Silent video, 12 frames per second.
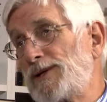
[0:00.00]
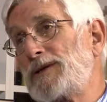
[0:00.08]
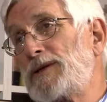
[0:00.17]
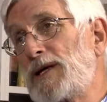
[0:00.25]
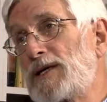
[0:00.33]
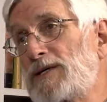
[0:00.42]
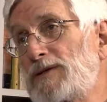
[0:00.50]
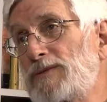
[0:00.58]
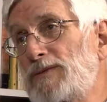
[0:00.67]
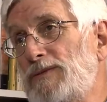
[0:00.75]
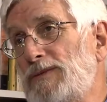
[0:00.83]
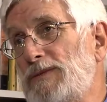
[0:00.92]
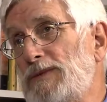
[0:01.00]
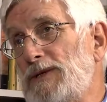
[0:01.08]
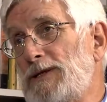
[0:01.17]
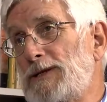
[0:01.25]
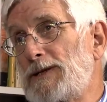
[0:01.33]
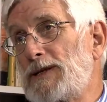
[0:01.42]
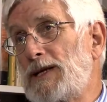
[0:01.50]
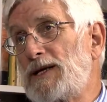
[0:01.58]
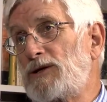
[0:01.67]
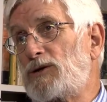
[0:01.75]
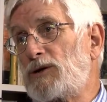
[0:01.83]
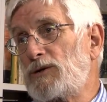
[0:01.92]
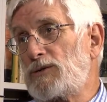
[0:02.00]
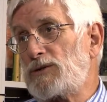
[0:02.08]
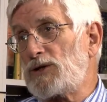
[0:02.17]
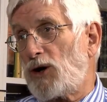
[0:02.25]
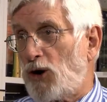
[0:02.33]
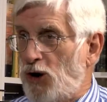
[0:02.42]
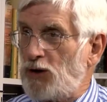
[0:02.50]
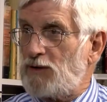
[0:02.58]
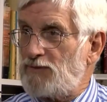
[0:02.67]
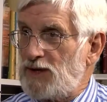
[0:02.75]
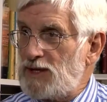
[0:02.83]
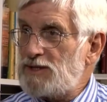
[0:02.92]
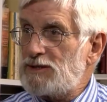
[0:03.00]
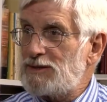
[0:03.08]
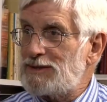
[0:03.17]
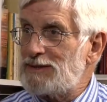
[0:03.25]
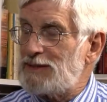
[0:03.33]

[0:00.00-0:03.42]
unless uh, it includes all of us